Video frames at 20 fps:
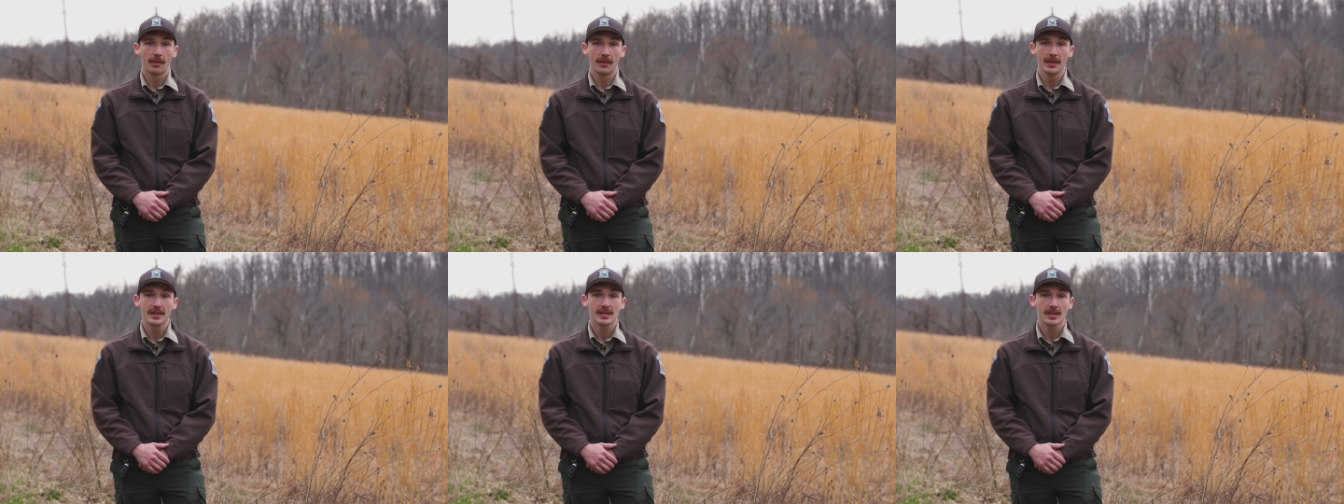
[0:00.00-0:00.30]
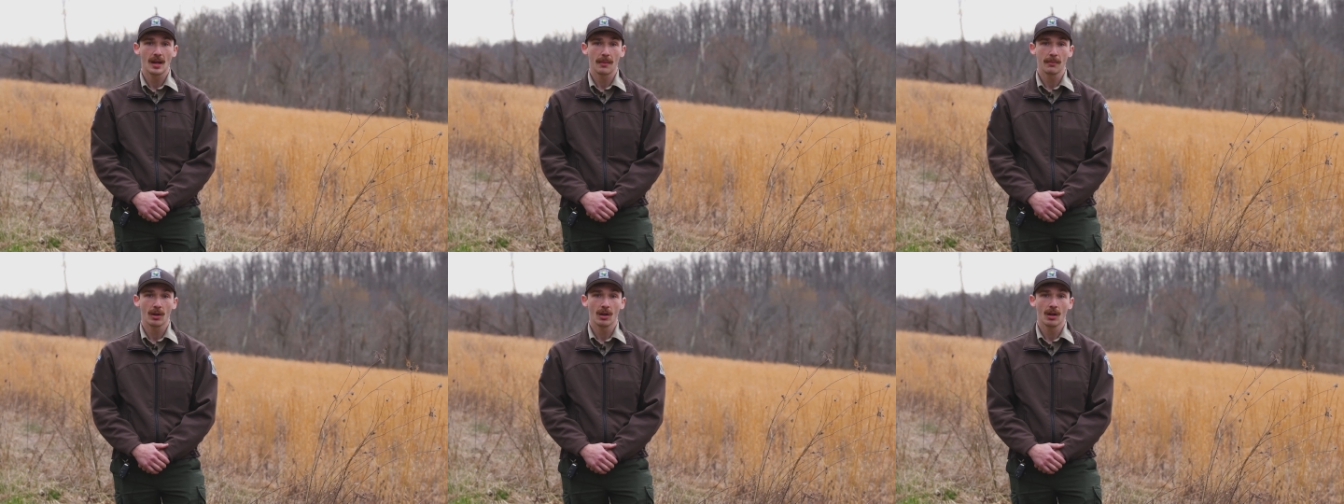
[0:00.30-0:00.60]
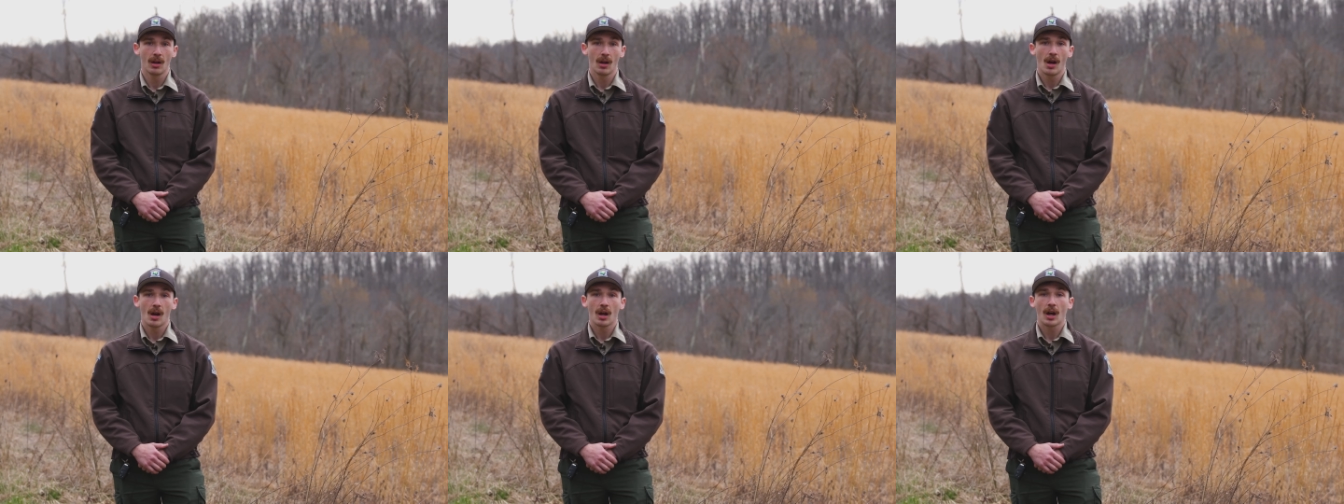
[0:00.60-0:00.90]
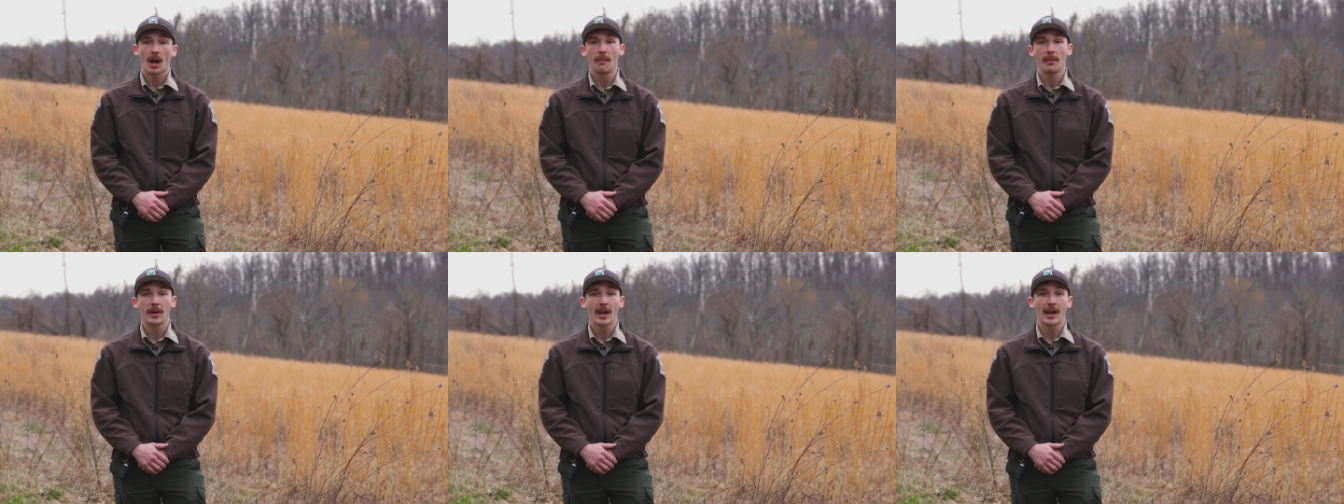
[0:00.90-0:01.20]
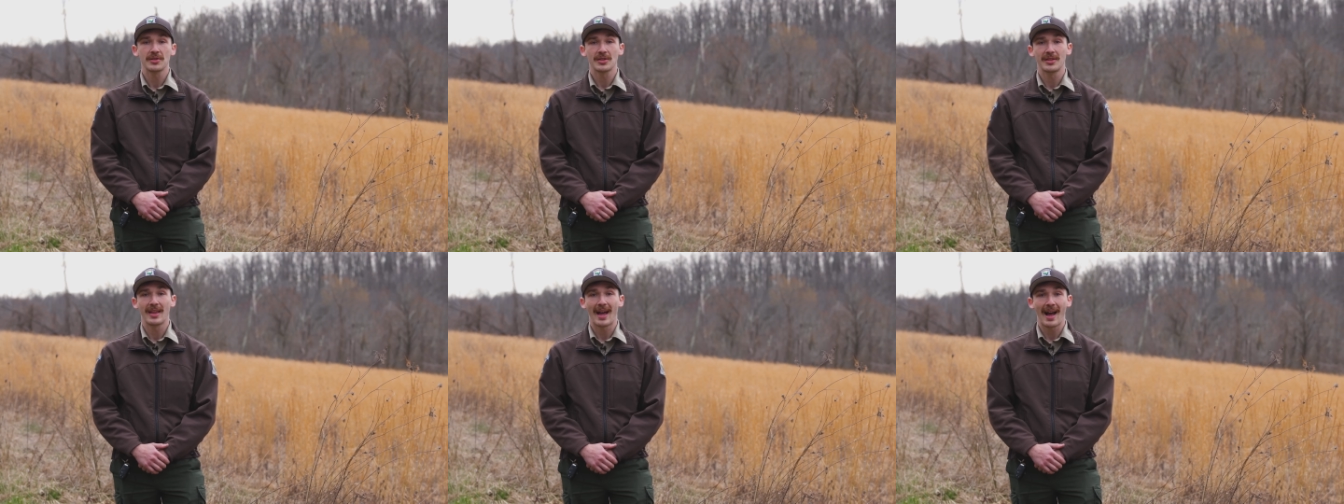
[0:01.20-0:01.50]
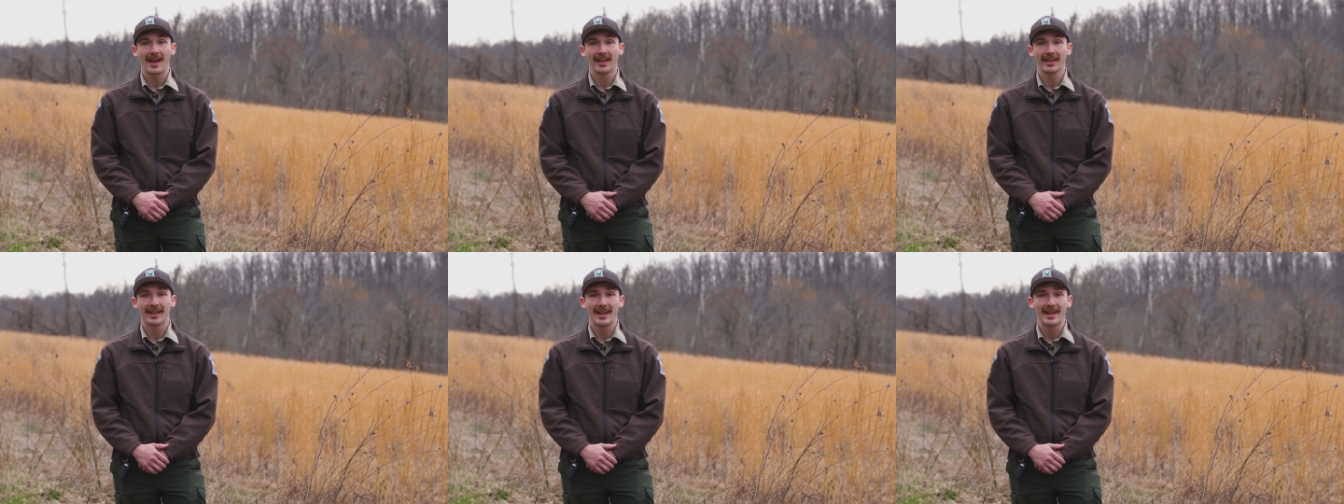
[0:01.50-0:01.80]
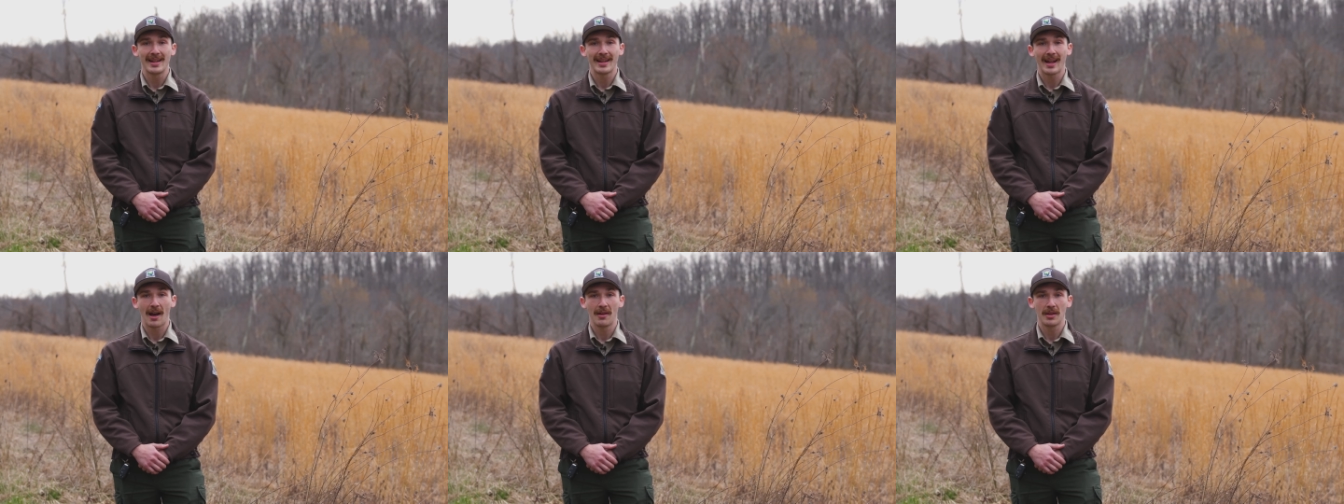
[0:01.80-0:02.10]
This summer, Come on out to the
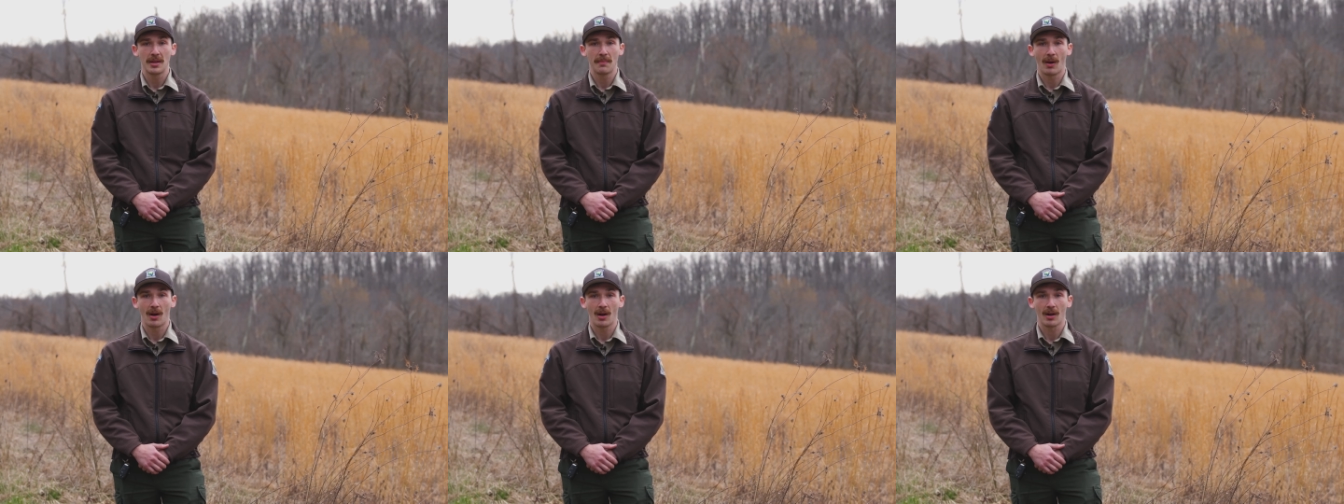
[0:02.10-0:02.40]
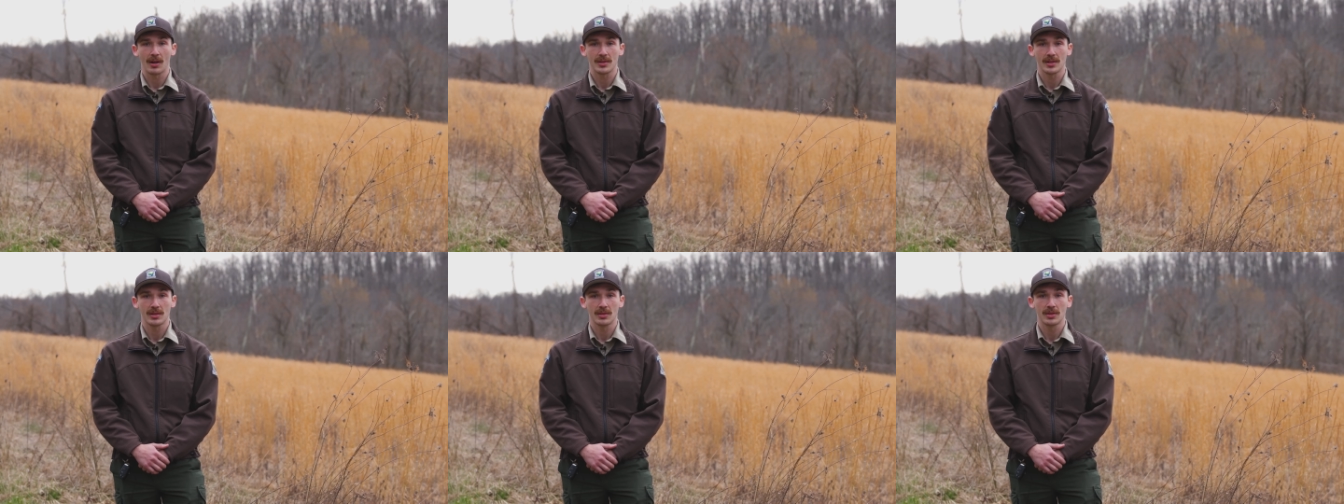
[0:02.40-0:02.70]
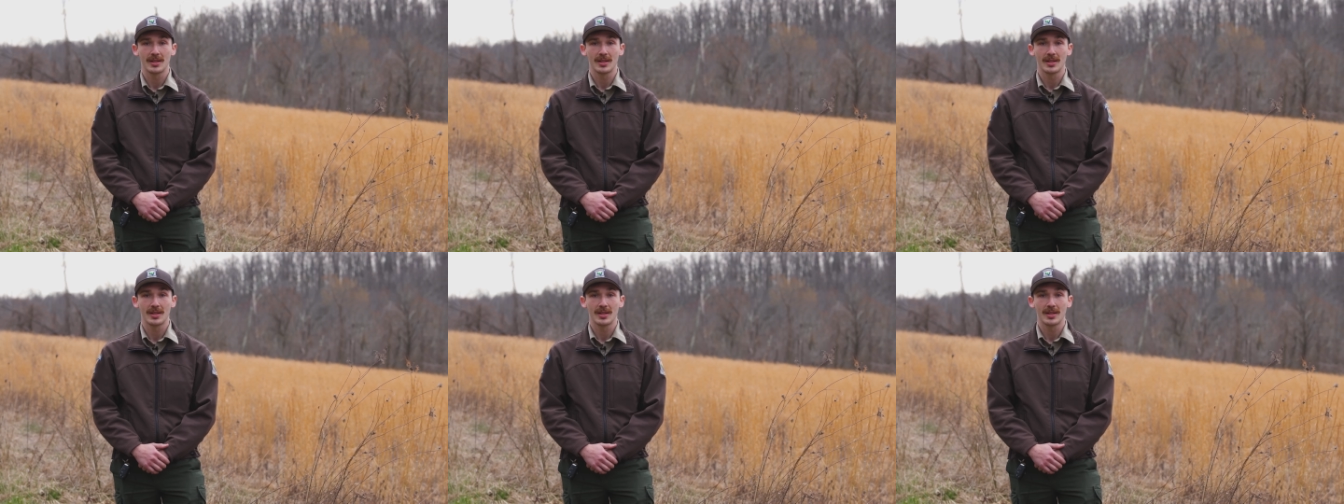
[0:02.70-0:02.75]
Allegheny County Parks